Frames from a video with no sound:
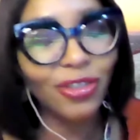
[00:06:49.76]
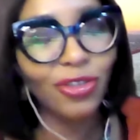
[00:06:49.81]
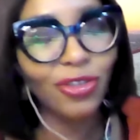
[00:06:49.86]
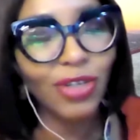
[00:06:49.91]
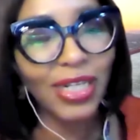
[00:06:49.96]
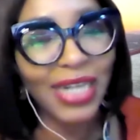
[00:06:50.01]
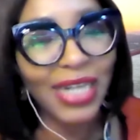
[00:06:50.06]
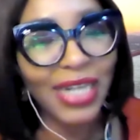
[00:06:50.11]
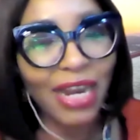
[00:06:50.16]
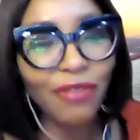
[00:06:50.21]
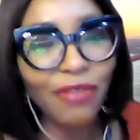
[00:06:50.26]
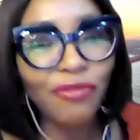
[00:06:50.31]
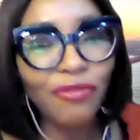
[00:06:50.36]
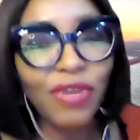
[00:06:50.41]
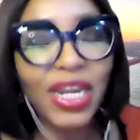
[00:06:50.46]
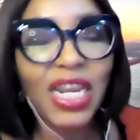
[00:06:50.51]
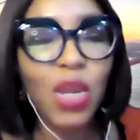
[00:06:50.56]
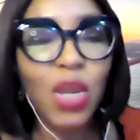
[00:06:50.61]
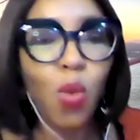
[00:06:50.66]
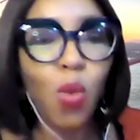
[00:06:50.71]
I studied. I
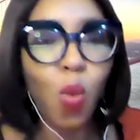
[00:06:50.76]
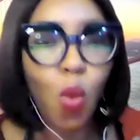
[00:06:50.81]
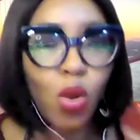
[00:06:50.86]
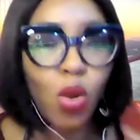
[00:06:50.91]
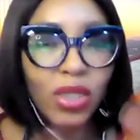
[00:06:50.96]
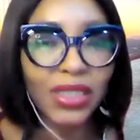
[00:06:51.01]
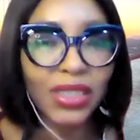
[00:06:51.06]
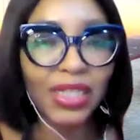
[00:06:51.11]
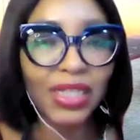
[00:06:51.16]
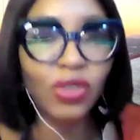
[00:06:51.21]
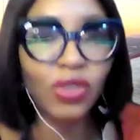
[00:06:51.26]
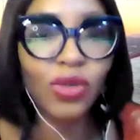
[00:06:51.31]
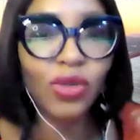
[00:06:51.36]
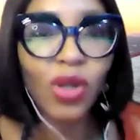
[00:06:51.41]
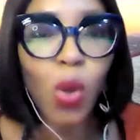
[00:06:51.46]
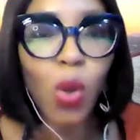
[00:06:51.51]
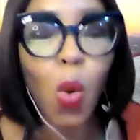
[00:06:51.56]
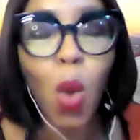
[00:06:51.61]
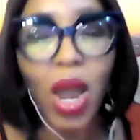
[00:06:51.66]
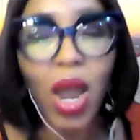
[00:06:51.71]
really wanted to
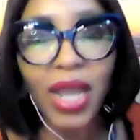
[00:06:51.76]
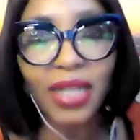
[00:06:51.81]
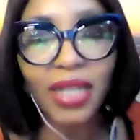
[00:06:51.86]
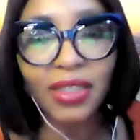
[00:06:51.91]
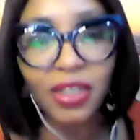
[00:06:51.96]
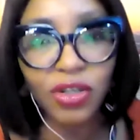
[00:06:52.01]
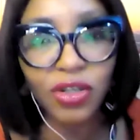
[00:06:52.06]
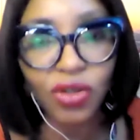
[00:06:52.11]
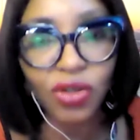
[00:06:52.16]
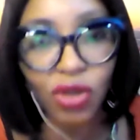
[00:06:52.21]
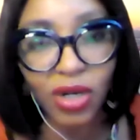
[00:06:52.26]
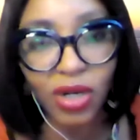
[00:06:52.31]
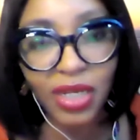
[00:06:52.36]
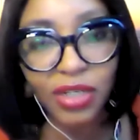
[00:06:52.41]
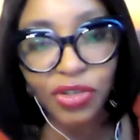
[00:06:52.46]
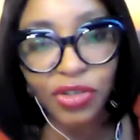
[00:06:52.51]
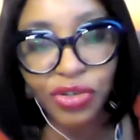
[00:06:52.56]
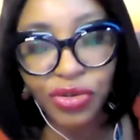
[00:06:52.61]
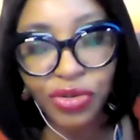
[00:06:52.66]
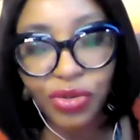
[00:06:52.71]
acquire the
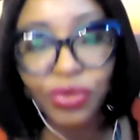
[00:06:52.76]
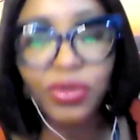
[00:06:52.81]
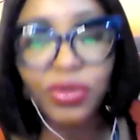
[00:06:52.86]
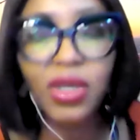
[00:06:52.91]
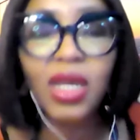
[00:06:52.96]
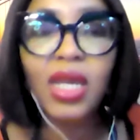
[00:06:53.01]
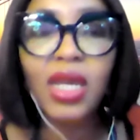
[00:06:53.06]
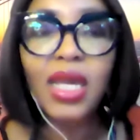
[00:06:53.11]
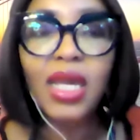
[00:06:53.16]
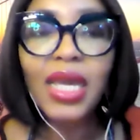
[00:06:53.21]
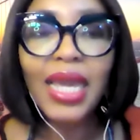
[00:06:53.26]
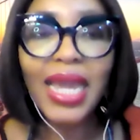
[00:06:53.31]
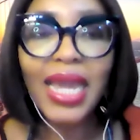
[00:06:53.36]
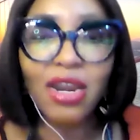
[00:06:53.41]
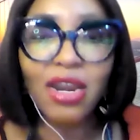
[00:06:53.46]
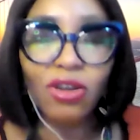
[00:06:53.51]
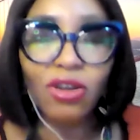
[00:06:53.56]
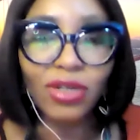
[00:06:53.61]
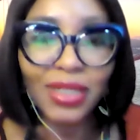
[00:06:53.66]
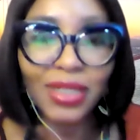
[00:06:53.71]
knowledge, you know,
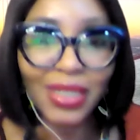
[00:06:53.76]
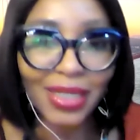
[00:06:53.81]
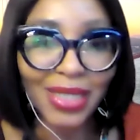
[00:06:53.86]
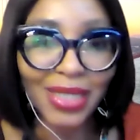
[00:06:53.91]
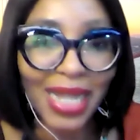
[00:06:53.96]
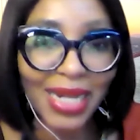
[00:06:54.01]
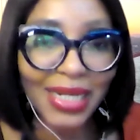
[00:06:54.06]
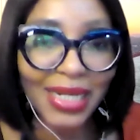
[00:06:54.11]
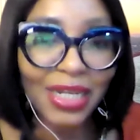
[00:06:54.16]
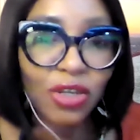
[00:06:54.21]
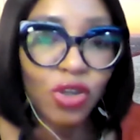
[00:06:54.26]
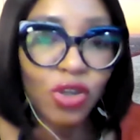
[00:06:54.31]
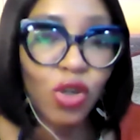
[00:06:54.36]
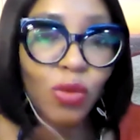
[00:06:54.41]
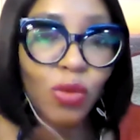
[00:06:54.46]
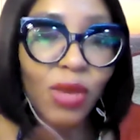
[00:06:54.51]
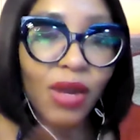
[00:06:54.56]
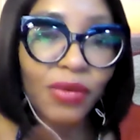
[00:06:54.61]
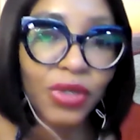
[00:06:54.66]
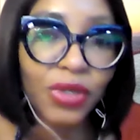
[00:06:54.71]
in understanding
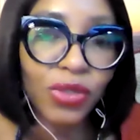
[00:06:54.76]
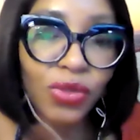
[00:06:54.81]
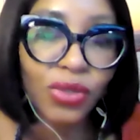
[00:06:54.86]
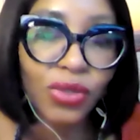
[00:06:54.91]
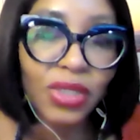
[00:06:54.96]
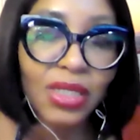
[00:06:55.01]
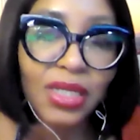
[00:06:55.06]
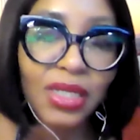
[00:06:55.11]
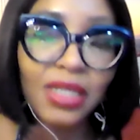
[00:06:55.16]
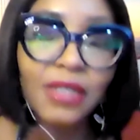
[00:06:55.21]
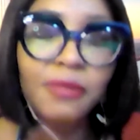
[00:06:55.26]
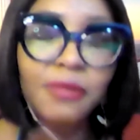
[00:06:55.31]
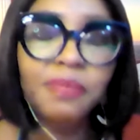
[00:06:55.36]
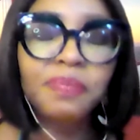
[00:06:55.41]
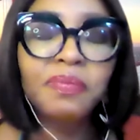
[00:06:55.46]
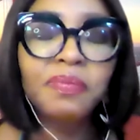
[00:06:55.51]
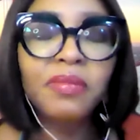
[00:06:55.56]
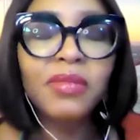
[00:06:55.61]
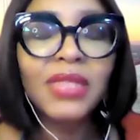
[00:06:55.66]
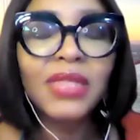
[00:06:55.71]
human resources.
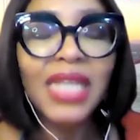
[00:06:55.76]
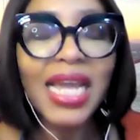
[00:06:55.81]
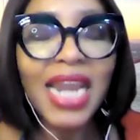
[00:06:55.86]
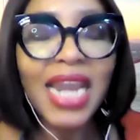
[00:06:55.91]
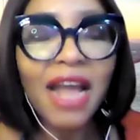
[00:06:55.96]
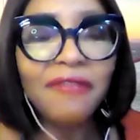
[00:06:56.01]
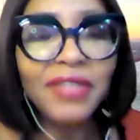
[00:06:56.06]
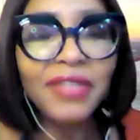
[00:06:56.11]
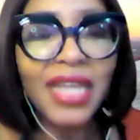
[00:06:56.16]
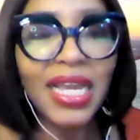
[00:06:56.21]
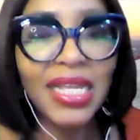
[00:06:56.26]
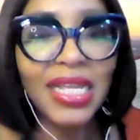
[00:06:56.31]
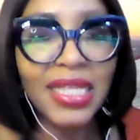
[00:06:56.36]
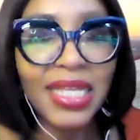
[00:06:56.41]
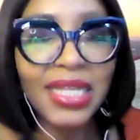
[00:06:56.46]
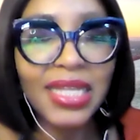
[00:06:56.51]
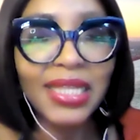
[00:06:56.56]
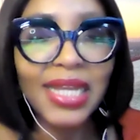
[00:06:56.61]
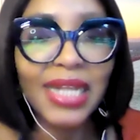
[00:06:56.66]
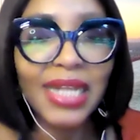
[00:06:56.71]
And after I
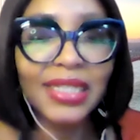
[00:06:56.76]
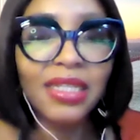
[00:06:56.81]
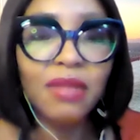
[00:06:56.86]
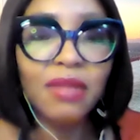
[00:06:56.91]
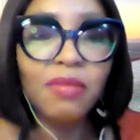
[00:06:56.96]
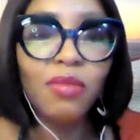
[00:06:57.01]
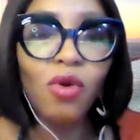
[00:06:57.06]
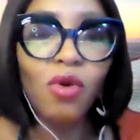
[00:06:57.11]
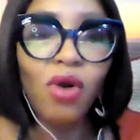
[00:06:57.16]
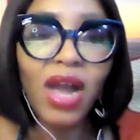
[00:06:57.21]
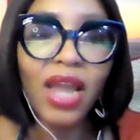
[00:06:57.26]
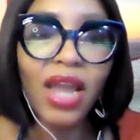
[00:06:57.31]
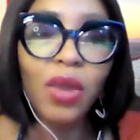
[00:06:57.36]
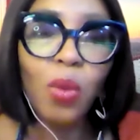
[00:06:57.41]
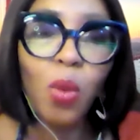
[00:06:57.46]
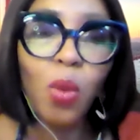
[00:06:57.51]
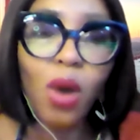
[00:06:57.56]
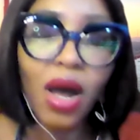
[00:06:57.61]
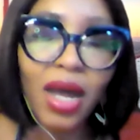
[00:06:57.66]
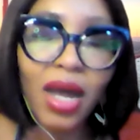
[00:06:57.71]
did that, the more I
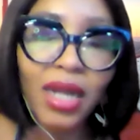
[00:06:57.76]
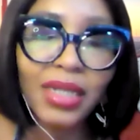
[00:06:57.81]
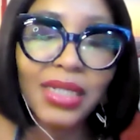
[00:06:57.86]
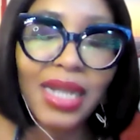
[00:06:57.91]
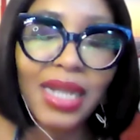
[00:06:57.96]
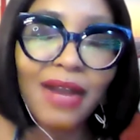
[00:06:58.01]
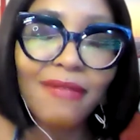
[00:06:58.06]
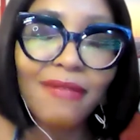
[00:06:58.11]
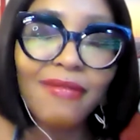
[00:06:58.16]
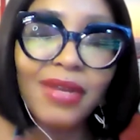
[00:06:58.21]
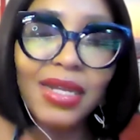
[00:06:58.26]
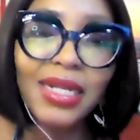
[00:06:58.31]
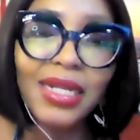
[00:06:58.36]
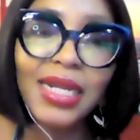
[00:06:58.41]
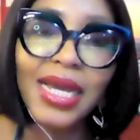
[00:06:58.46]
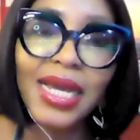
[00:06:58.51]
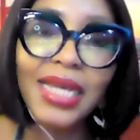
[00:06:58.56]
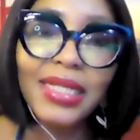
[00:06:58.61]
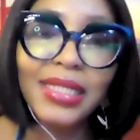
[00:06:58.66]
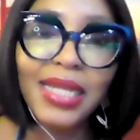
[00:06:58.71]
worked, I
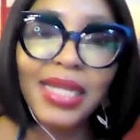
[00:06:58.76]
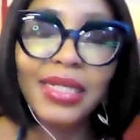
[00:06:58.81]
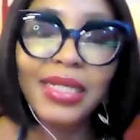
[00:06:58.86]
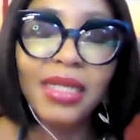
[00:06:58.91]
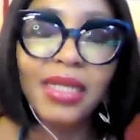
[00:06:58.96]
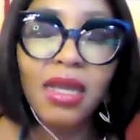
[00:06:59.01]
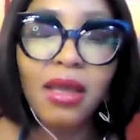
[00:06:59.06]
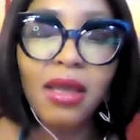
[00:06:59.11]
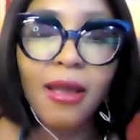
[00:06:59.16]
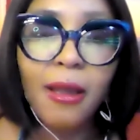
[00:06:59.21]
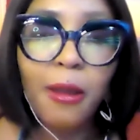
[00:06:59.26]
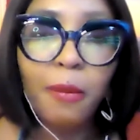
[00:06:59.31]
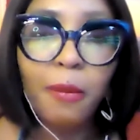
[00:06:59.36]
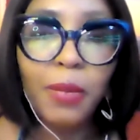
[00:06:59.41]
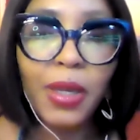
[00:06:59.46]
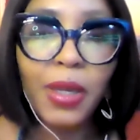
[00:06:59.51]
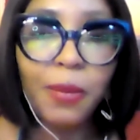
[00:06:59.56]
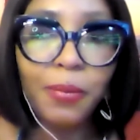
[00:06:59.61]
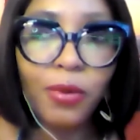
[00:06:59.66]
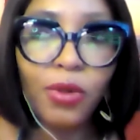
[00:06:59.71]
realized that
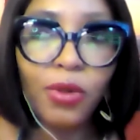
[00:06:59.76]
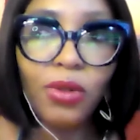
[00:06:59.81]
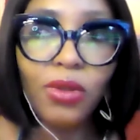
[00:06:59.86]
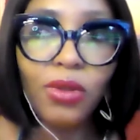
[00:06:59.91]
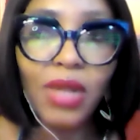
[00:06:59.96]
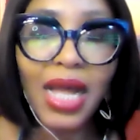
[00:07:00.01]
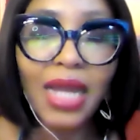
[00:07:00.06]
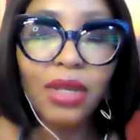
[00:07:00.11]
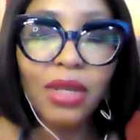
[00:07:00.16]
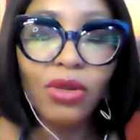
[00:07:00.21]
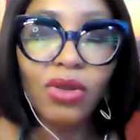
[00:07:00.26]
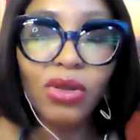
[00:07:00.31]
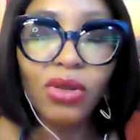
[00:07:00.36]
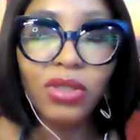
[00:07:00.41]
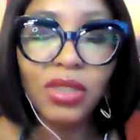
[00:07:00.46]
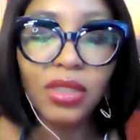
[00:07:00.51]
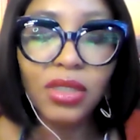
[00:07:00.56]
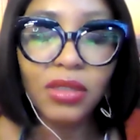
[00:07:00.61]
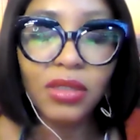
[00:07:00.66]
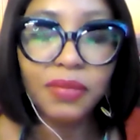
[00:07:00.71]
people are
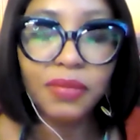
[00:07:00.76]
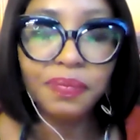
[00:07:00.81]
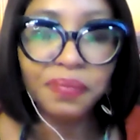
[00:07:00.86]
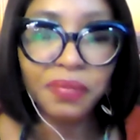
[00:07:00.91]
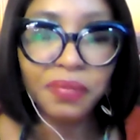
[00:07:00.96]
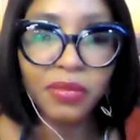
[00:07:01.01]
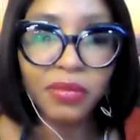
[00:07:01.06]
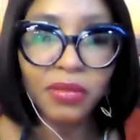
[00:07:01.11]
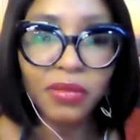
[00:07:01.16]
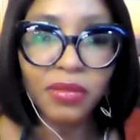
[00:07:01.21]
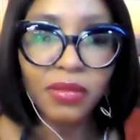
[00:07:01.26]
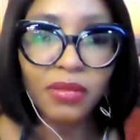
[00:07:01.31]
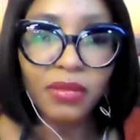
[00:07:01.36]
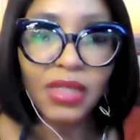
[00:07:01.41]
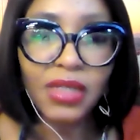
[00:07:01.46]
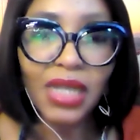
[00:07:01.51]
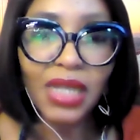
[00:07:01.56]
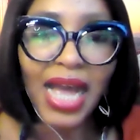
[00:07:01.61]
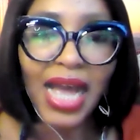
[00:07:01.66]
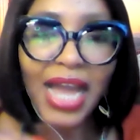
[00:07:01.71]
not
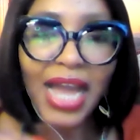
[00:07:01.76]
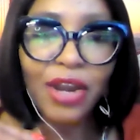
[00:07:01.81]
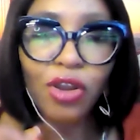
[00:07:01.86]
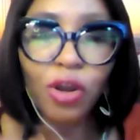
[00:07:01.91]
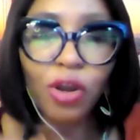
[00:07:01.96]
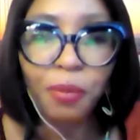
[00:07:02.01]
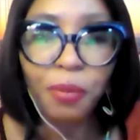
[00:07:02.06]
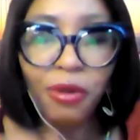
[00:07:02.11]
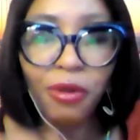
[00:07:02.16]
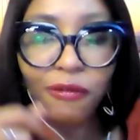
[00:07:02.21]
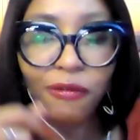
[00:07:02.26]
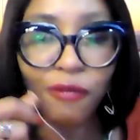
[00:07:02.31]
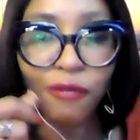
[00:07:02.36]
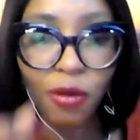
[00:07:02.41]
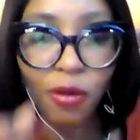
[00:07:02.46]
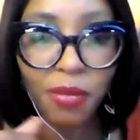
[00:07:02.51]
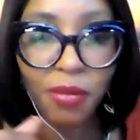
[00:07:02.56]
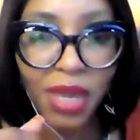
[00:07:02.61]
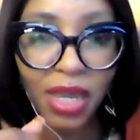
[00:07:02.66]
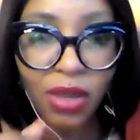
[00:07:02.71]

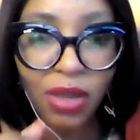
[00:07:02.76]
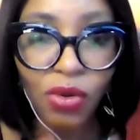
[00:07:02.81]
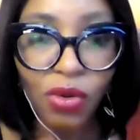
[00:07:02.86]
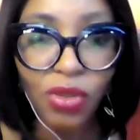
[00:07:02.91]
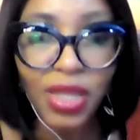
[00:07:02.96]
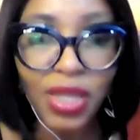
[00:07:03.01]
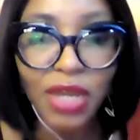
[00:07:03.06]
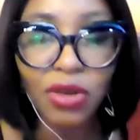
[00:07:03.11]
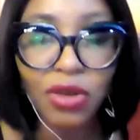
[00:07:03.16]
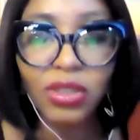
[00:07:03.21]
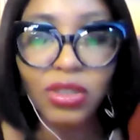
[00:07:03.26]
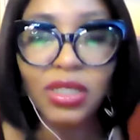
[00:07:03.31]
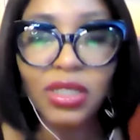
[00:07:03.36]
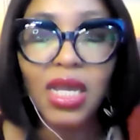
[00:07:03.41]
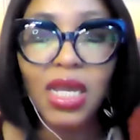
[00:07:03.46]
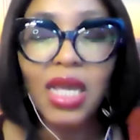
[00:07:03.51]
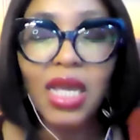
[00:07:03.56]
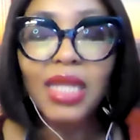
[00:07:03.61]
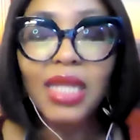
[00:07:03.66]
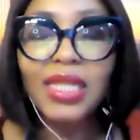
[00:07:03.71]
performing, or they're
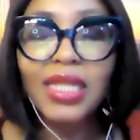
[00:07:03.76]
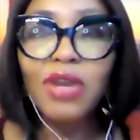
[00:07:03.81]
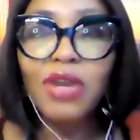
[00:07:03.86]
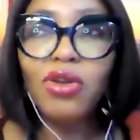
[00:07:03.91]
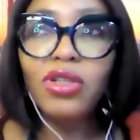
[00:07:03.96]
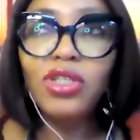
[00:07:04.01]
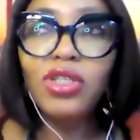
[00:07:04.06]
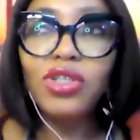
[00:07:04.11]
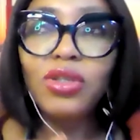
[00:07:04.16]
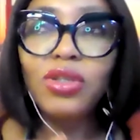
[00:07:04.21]
not